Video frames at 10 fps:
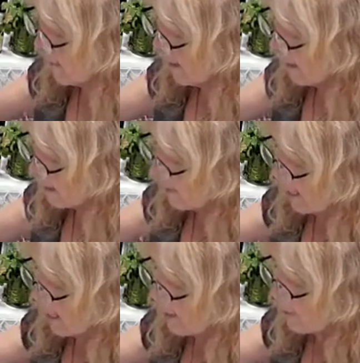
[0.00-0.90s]
But
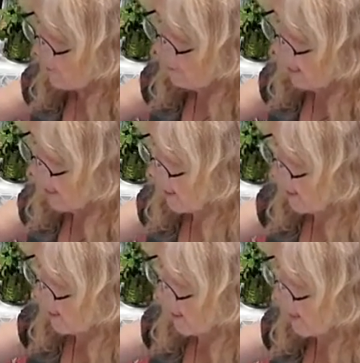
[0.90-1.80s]
because we're making
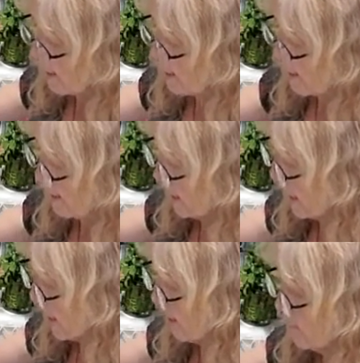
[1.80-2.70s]
a
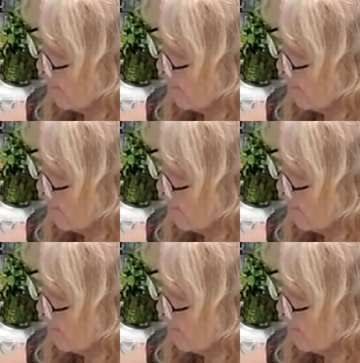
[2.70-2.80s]
quesadilla,